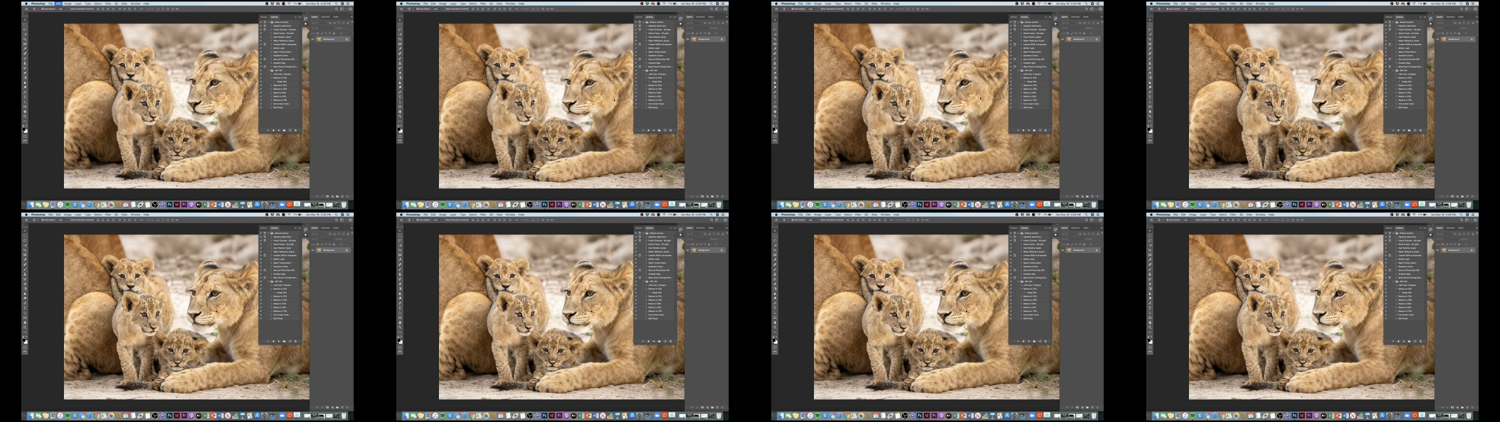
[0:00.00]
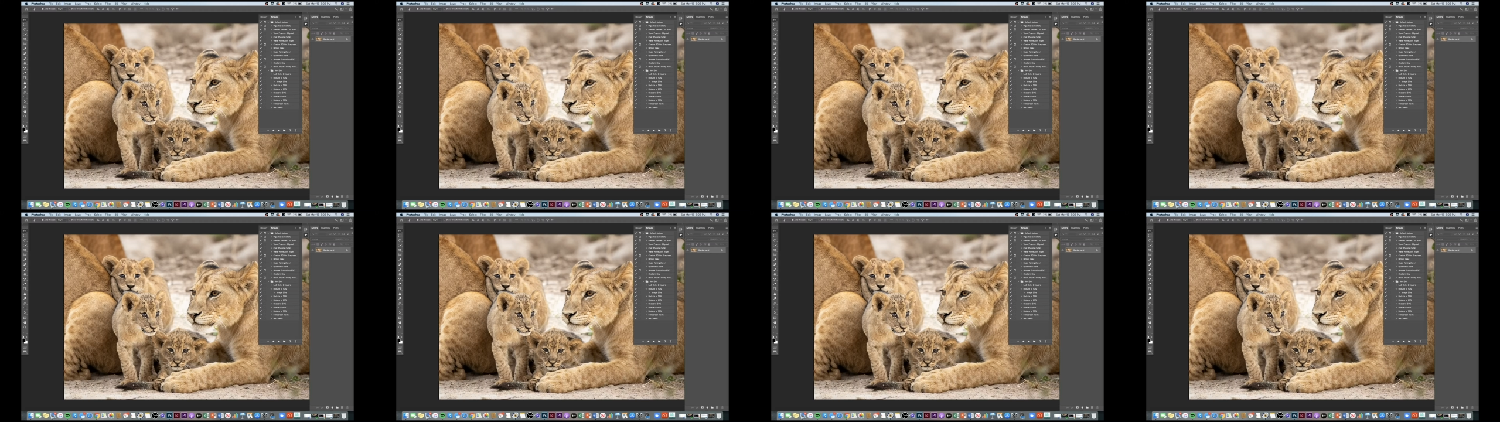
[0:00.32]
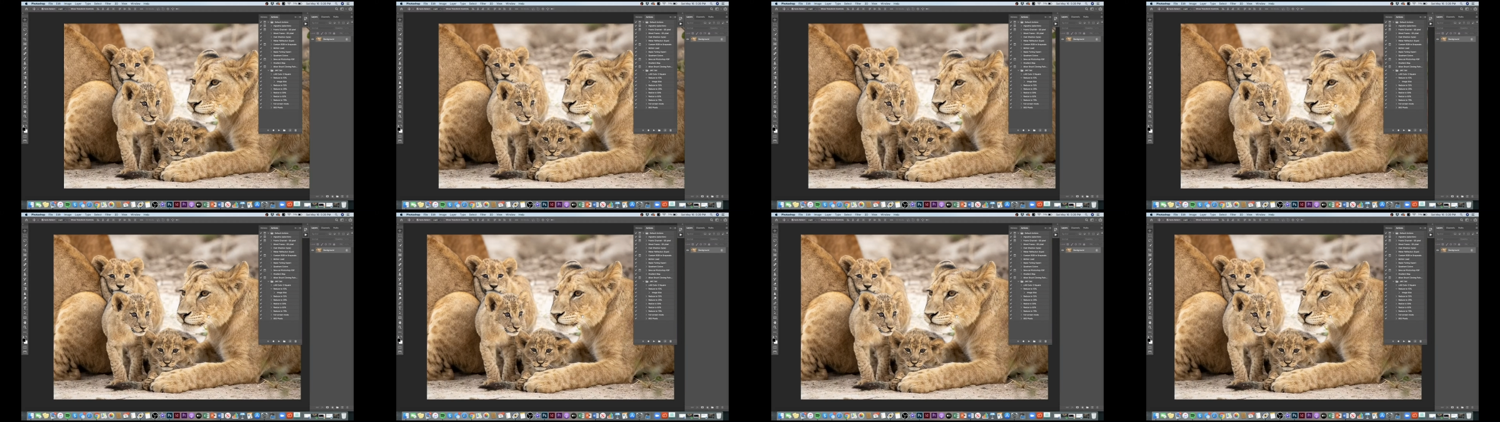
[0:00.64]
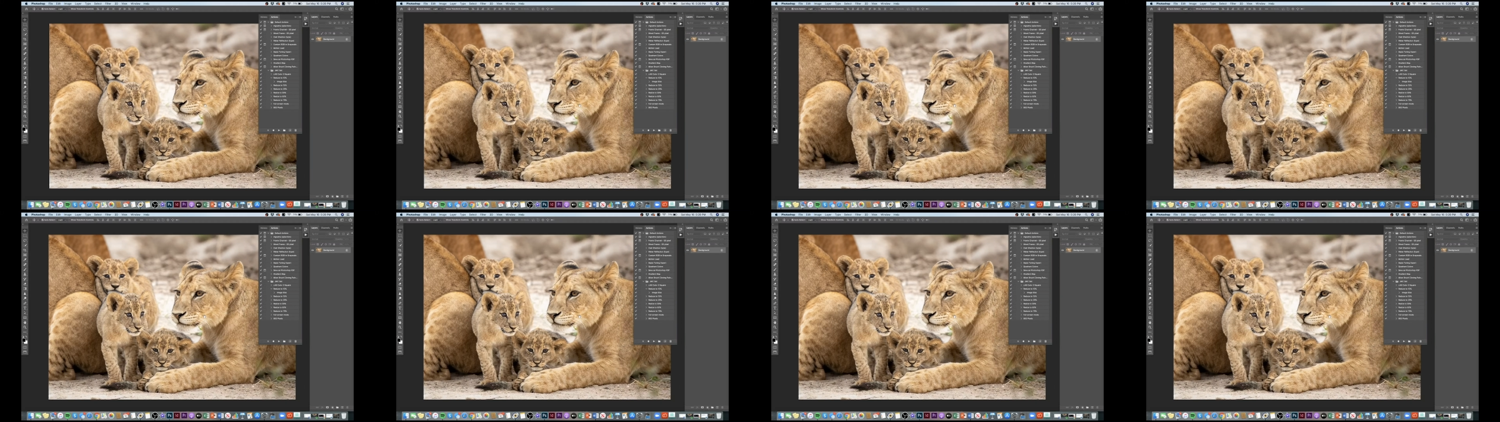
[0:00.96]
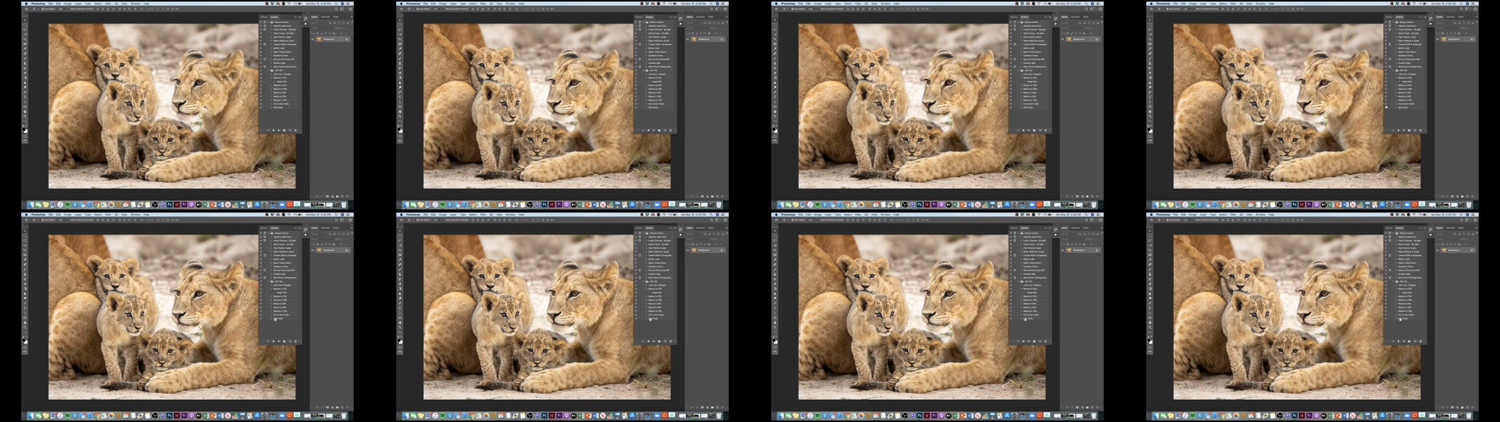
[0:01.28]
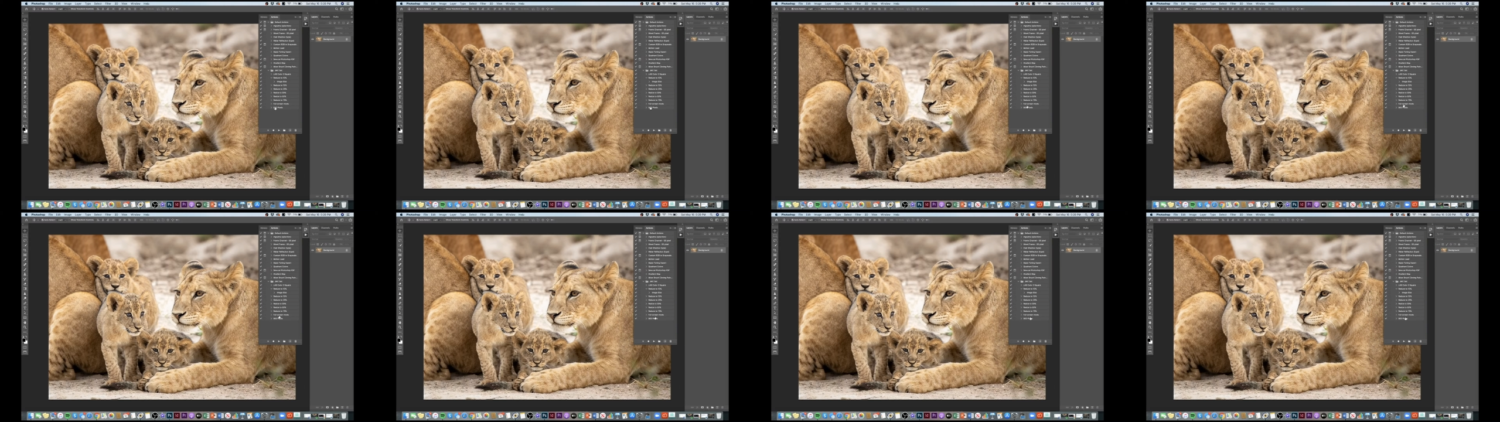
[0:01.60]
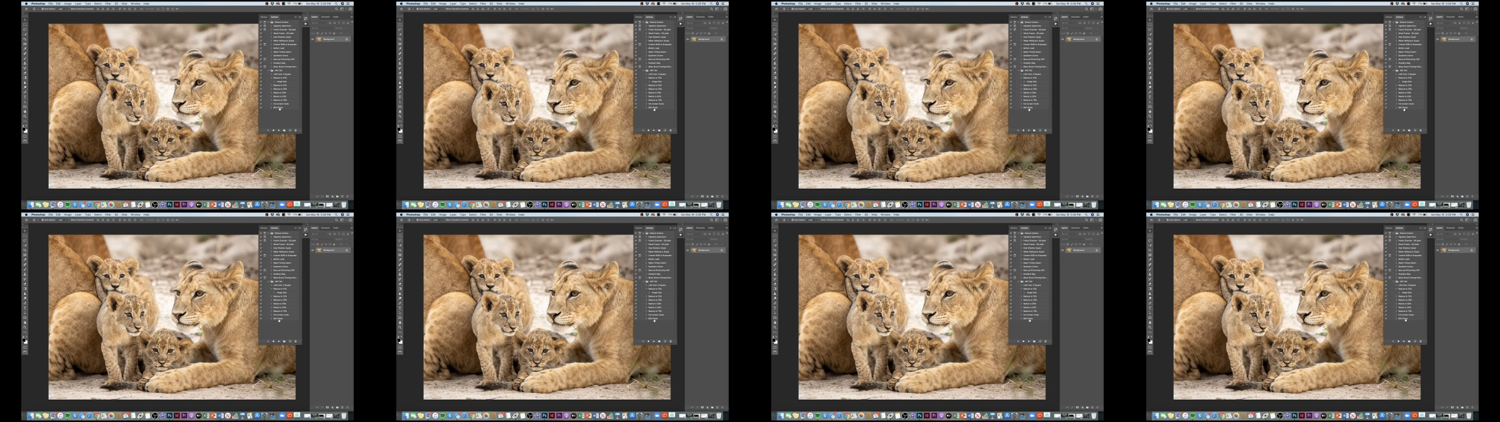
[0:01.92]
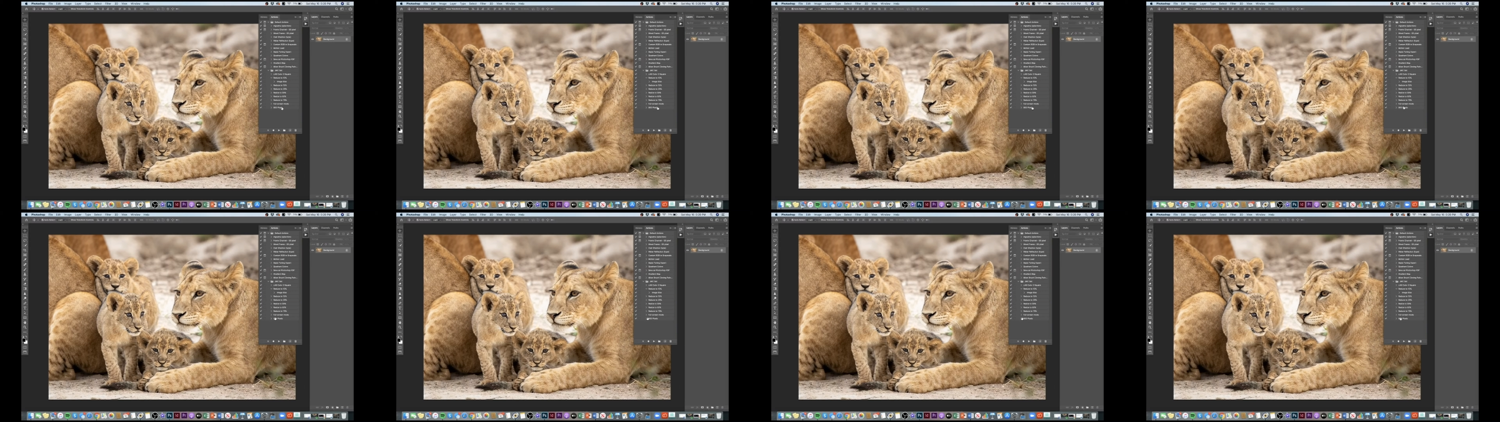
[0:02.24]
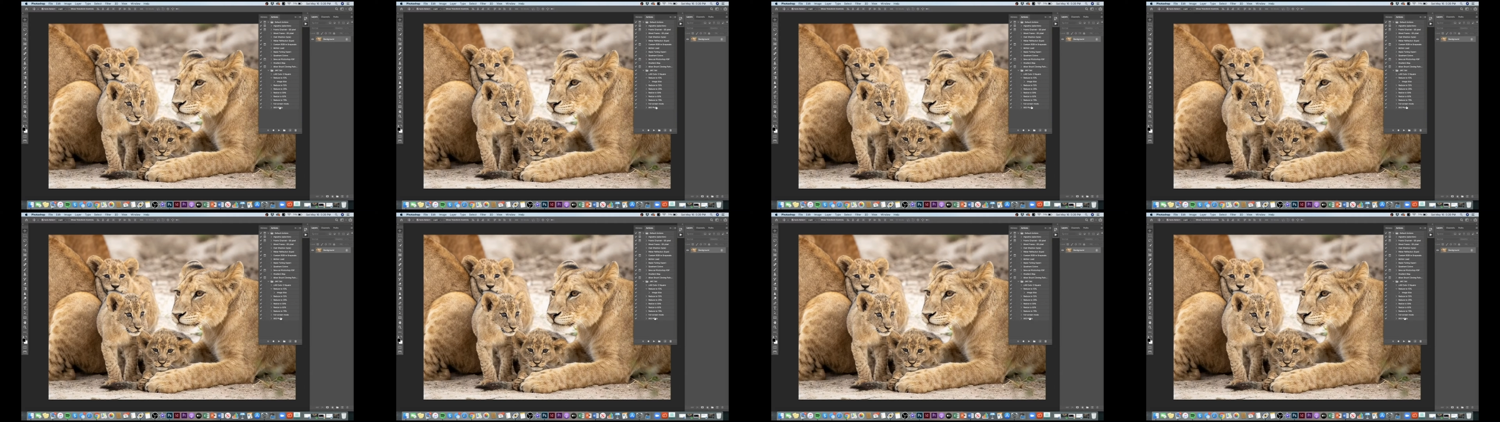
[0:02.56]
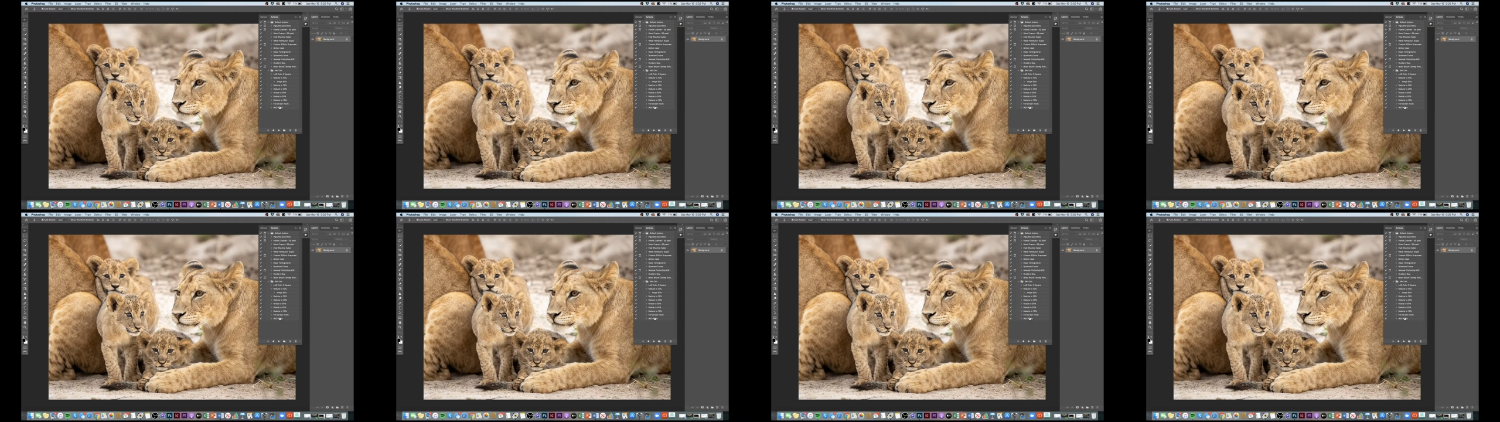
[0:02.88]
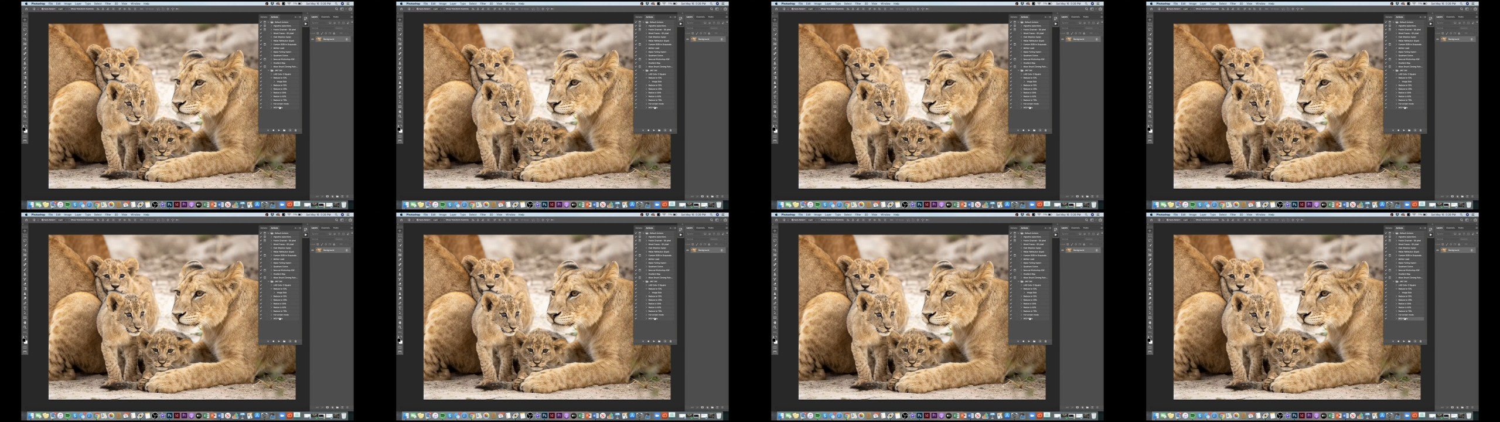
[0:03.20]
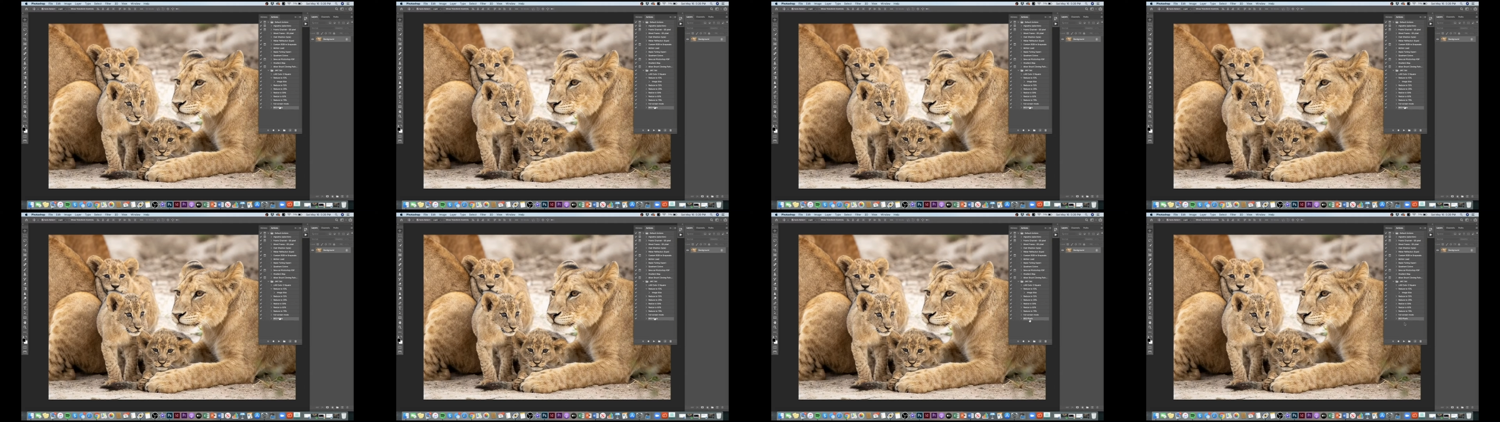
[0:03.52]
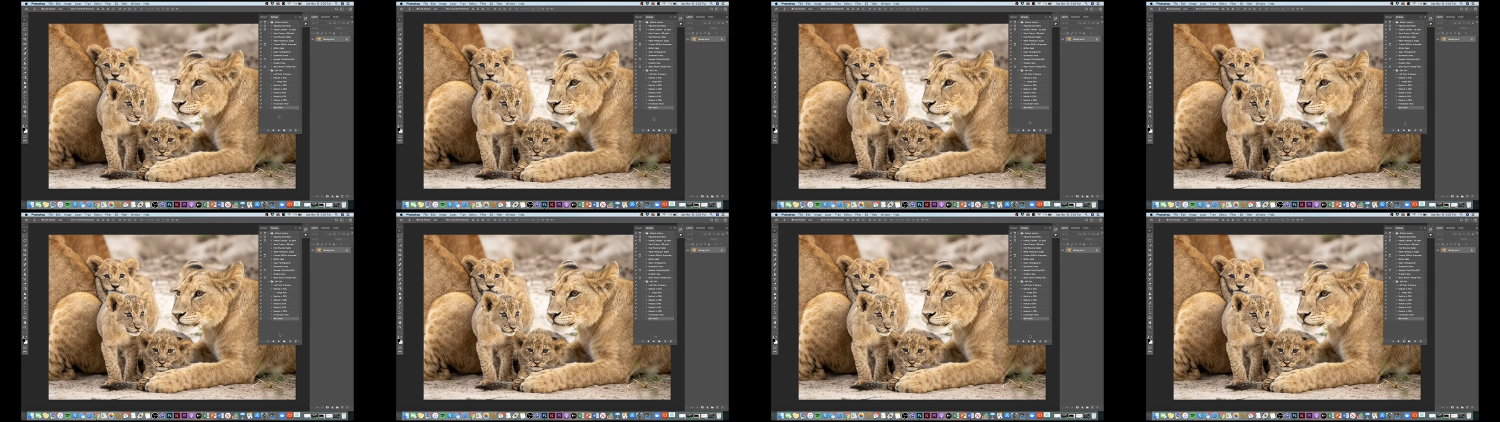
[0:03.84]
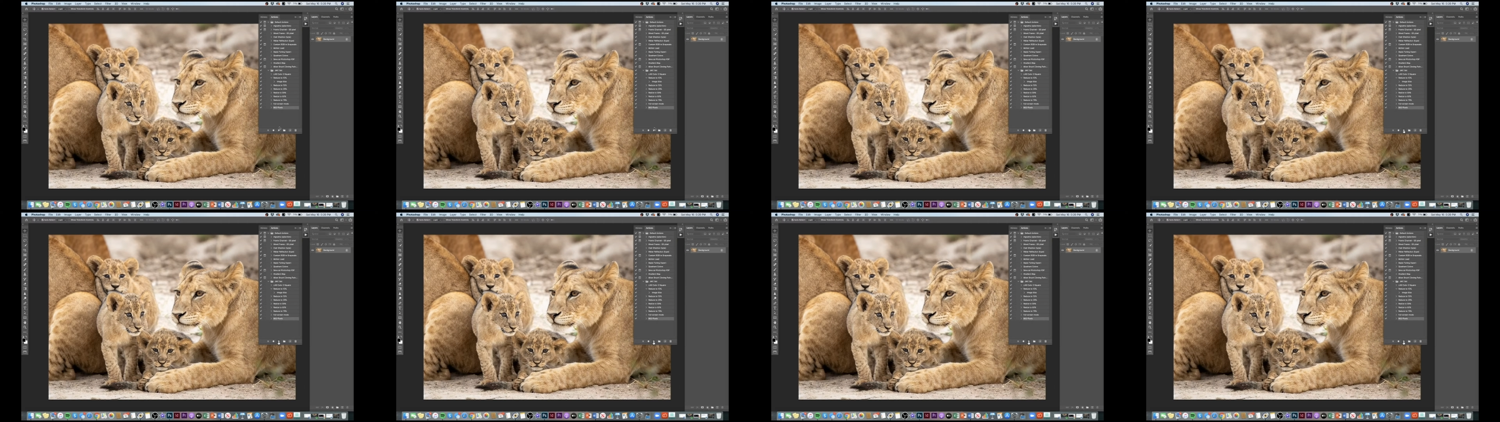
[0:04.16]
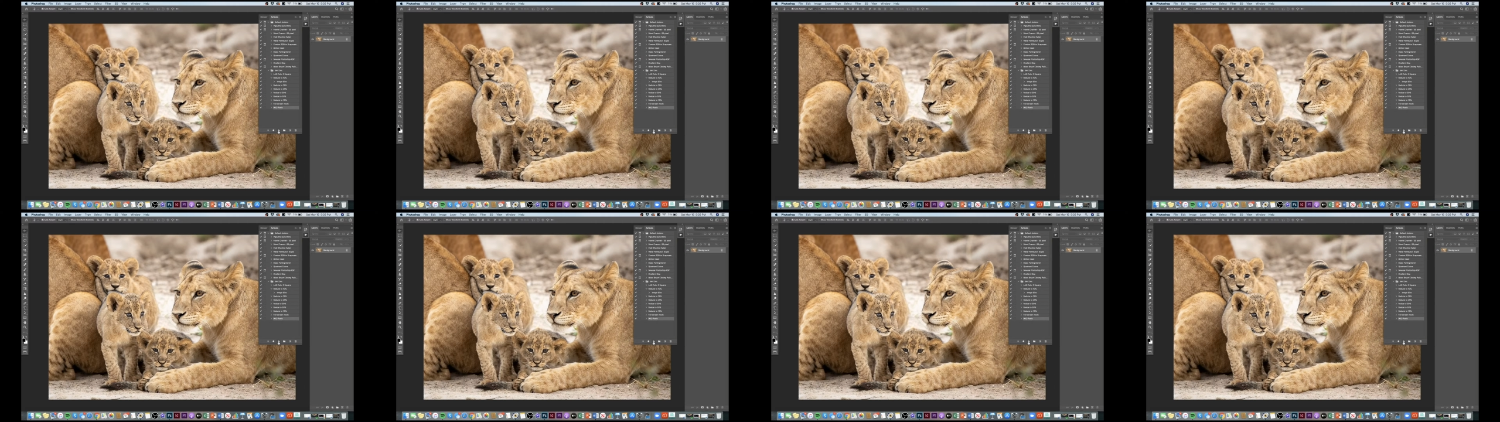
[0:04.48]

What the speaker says: Nobody's mouth can be seen.